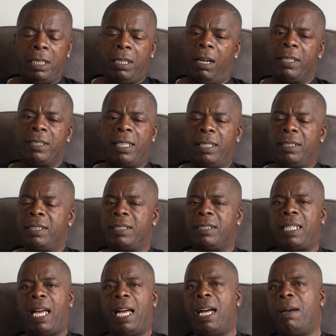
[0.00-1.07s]
guys getting
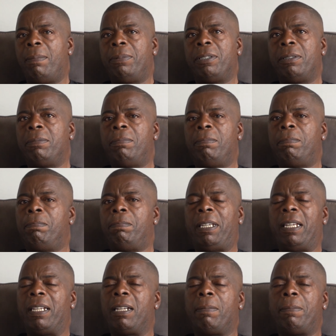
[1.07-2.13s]
stabbed and
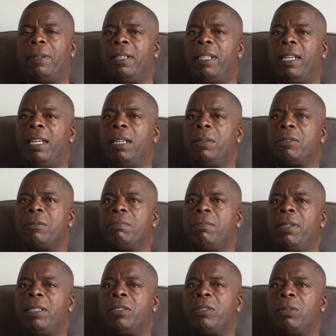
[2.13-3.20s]
beaten up in there. It was
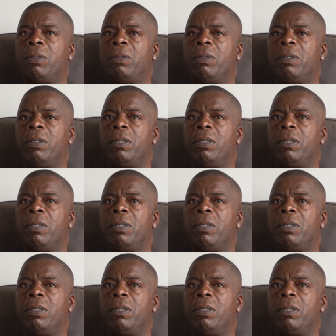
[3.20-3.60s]
mental.